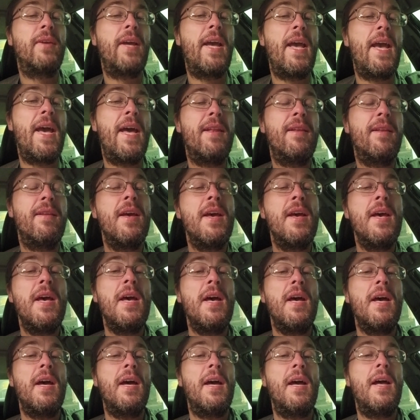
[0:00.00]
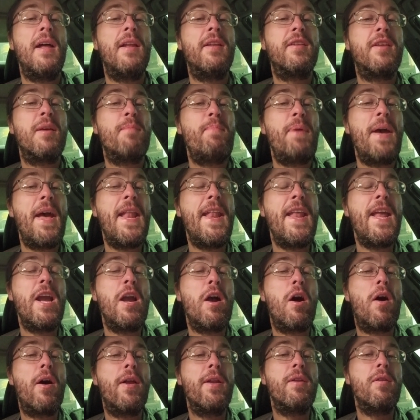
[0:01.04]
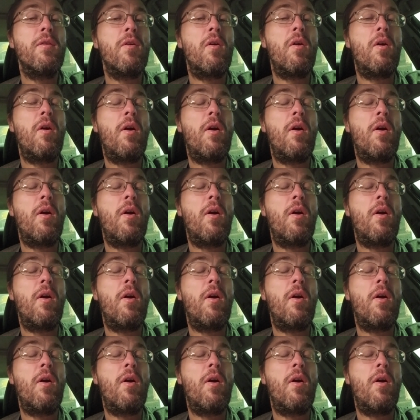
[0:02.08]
And depending on